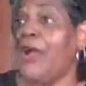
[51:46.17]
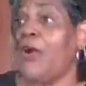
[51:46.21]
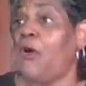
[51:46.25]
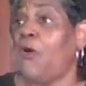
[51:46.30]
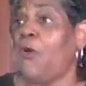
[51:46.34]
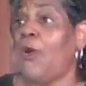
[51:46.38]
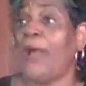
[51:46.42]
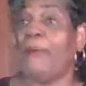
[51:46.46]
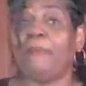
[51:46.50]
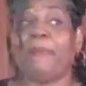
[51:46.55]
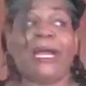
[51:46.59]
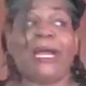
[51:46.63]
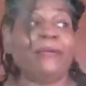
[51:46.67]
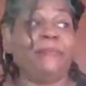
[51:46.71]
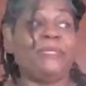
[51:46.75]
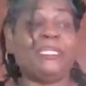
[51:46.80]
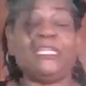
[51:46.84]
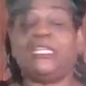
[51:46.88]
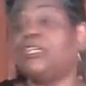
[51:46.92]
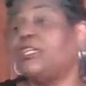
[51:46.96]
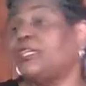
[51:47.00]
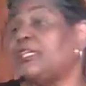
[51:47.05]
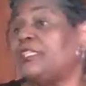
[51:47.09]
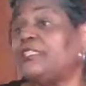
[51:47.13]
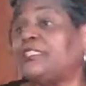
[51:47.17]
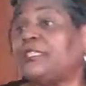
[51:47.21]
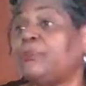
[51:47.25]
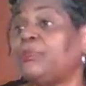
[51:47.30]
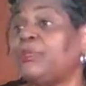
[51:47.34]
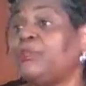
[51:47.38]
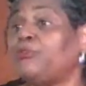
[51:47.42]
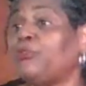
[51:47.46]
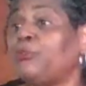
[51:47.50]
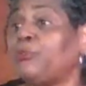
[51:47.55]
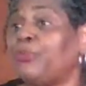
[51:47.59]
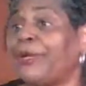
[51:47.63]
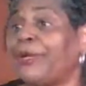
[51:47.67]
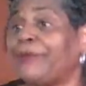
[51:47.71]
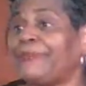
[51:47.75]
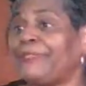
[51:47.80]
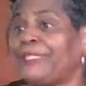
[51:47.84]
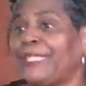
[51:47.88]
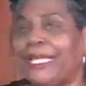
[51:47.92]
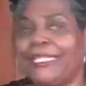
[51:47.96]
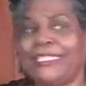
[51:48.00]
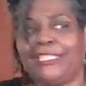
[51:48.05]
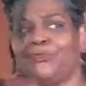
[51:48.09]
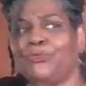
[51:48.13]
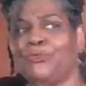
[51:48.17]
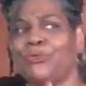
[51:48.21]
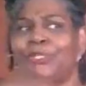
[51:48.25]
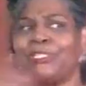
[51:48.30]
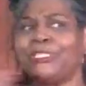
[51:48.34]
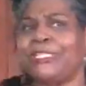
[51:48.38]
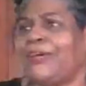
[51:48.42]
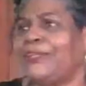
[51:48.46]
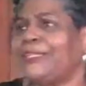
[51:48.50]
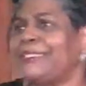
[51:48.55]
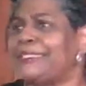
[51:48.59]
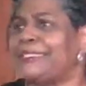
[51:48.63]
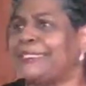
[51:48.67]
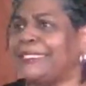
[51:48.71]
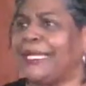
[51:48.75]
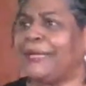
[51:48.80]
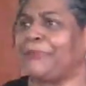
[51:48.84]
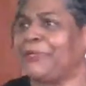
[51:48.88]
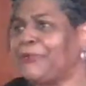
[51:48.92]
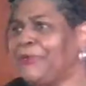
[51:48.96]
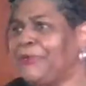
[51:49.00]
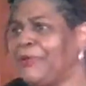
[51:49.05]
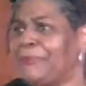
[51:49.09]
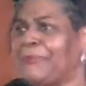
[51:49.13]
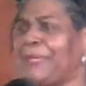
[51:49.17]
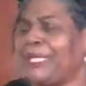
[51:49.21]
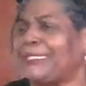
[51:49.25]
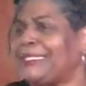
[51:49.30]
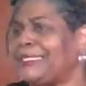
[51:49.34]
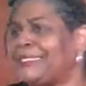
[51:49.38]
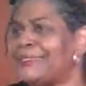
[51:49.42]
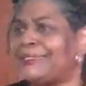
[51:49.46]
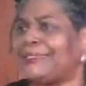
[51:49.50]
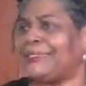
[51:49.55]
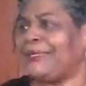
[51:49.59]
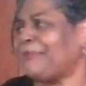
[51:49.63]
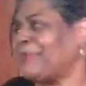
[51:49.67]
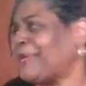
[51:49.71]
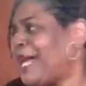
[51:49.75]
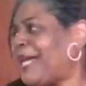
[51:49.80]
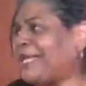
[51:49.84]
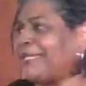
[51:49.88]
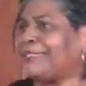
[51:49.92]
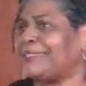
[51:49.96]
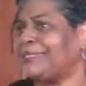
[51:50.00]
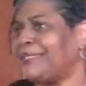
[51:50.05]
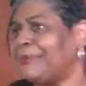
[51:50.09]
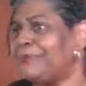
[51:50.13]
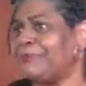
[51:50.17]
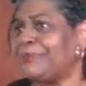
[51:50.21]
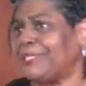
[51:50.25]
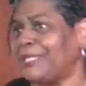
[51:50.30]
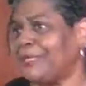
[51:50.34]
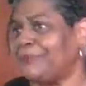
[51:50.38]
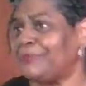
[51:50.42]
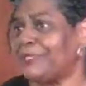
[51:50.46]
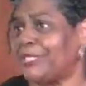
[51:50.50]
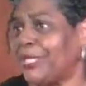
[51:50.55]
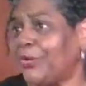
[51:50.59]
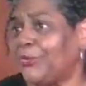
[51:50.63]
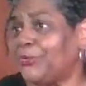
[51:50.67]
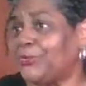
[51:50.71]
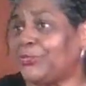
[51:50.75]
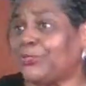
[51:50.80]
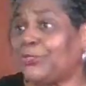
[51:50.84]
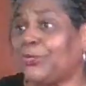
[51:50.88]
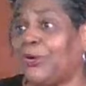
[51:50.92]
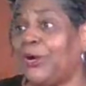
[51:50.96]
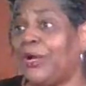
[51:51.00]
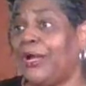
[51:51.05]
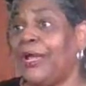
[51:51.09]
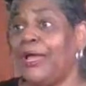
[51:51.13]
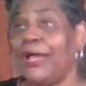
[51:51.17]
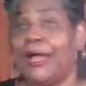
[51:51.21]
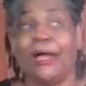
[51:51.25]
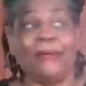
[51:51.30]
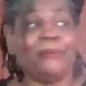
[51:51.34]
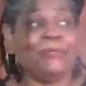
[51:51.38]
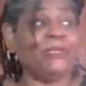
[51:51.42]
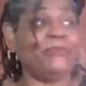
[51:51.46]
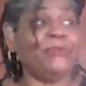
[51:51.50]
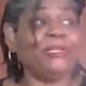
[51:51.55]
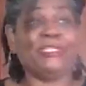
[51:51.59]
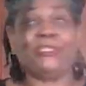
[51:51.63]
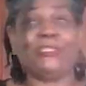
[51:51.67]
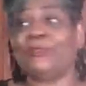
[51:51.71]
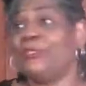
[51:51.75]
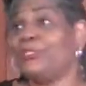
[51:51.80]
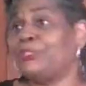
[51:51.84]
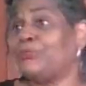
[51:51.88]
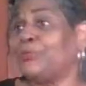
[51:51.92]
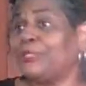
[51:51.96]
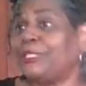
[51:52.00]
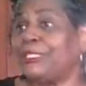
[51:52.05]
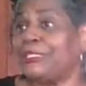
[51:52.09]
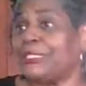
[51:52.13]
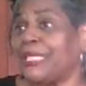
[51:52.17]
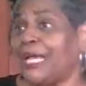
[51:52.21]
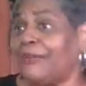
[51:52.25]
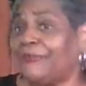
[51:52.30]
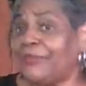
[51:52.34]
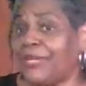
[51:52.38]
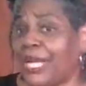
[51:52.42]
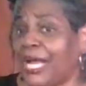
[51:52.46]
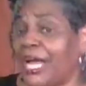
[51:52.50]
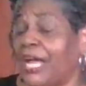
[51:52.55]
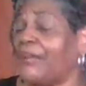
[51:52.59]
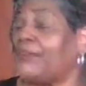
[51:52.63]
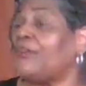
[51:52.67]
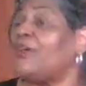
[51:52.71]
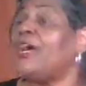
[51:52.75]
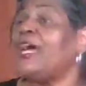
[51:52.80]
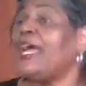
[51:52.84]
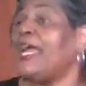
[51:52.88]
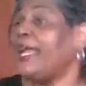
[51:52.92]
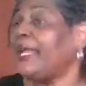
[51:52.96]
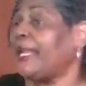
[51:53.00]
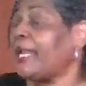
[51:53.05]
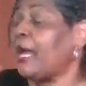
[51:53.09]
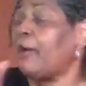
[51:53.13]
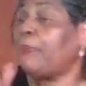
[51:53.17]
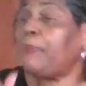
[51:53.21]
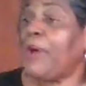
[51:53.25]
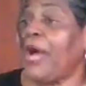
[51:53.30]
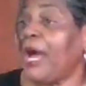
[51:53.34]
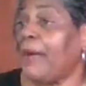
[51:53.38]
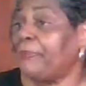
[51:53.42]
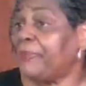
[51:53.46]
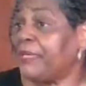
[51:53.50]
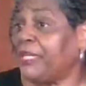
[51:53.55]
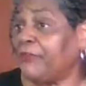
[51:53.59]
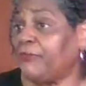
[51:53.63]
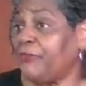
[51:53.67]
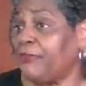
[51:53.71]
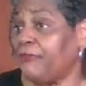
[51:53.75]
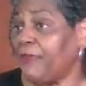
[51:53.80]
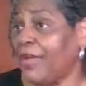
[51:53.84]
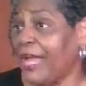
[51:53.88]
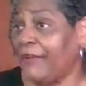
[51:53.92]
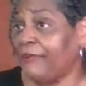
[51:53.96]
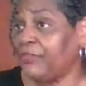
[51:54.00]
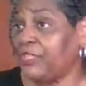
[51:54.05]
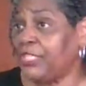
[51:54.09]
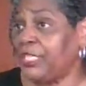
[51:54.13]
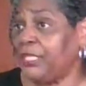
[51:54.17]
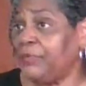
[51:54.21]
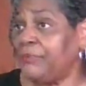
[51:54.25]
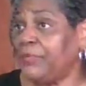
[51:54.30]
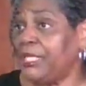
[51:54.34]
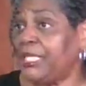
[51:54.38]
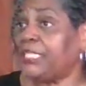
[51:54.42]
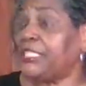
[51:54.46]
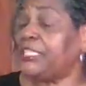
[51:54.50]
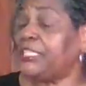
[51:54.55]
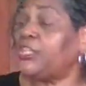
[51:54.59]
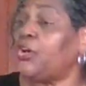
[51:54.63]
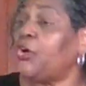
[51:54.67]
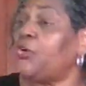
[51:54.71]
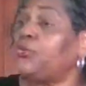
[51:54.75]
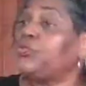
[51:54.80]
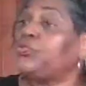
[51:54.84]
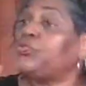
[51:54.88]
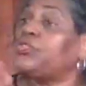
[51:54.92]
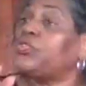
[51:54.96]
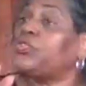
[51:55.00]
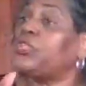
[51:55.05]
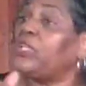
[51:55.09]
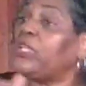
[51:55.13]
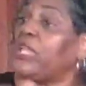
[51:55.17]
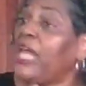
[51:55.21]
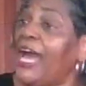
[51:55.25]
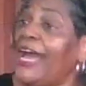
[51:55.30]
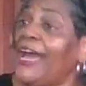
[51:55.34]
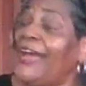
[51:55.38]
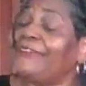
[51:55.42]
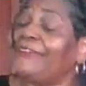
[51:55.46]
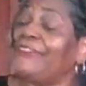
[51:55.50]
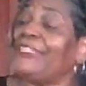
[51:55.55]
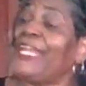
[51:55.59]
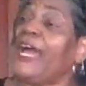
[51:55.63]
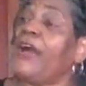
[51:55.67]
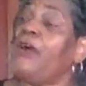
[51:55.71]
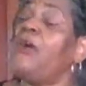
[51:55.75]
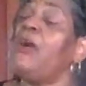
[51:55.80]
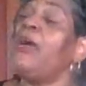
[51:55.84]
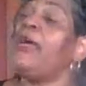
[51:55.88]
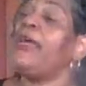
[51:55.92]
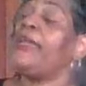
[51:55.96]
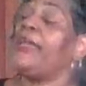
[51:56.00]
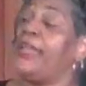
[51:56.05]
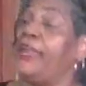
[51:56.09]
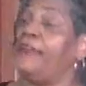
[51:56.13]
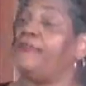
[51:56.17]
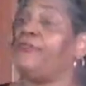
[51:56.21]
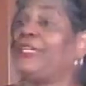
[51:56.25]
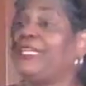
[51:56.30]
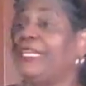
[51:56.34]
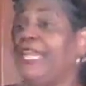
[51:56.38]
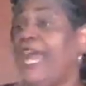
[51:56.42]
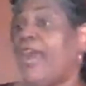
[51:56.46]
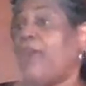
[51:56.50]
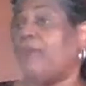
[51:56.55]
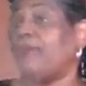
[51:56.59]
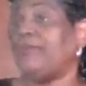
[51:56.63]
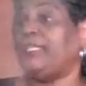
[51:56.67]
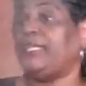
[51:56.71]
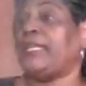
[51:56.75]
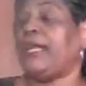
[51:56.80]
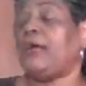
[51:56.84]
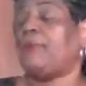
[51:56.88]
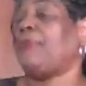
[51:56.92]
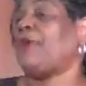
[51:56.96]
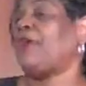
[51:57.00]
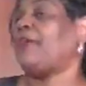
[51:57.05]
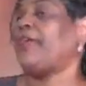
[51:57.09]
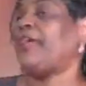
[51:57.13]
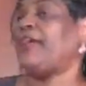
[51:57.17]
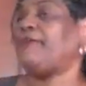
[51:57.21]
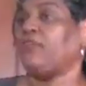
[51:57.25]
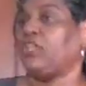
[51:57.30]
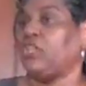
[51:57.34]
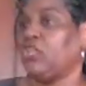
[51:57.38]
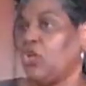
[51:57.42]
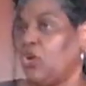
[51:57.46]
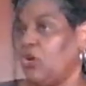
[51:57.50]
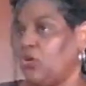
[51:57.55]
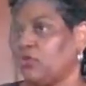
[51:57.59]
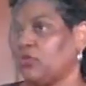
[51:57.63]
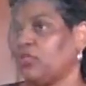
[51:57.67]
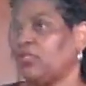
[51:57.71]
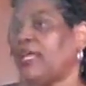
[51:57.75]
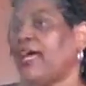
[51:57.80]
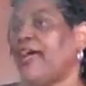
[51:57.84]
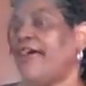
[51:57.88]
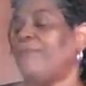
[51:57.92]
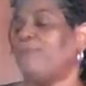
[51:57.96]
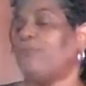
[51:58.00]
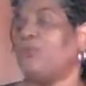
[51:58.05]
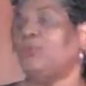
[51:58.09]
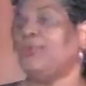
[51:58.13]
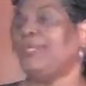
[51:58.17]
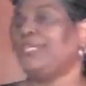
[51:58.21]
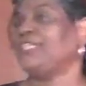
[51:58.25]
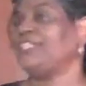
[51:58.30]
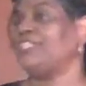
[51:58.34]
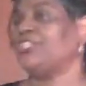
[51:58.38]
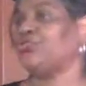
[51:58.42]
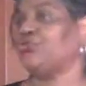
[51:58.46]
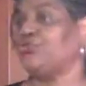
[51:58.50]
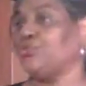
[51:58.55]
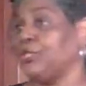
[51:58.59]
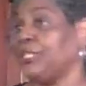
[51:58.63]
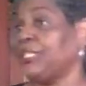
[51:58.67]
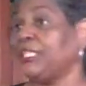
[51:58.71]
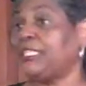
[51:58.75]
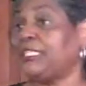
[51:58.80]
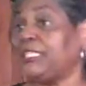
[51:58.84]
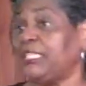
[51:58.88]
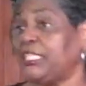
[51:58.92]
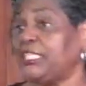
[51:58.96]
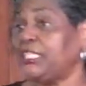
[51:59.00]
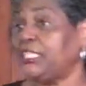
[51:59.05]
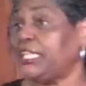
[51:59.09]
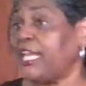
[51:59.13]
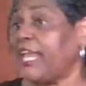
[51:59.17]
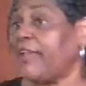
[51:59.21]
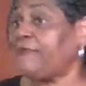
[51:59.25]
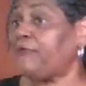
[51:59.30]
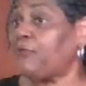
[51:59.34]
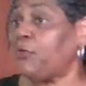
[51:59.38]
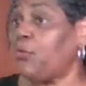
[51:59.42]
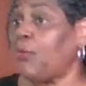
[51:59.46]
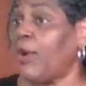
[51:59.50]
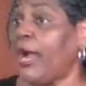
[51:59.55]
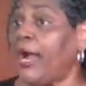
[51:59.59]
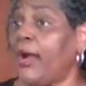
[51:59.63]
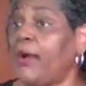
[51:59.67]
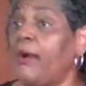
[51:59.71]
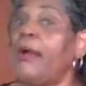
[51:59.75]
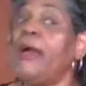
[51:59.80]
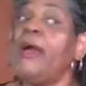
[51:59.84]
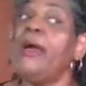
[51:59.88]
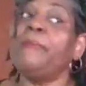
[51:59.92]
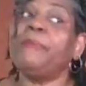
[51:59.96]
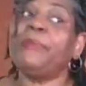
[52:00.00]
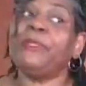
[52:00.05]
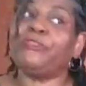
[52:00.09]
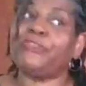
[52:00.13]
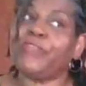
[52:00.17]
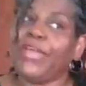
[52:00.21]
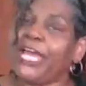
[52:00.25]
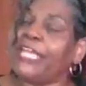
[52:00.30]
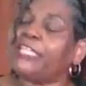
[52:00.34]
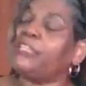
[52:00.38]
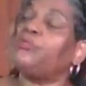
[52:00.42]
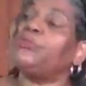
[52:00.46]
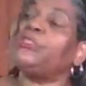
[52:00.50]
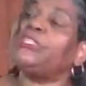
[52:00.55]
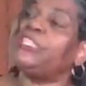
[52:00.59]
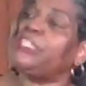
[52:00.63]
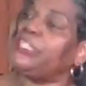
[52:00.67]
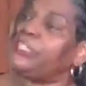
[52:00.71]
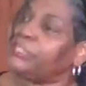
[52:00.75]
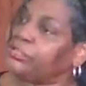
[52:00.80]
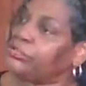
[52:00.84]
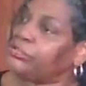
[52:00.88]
Or I might be cooking something for breakfast. I just want y'all to see I'm getting ready to make this some kind of some, some toast, or I'm getting ready to do this with this avocado. And I'll pop in for five to ten minutes. Those are the lives. Now, every now and then I'll probably have a longer live where we can just really sit and chat for a while. But that's what this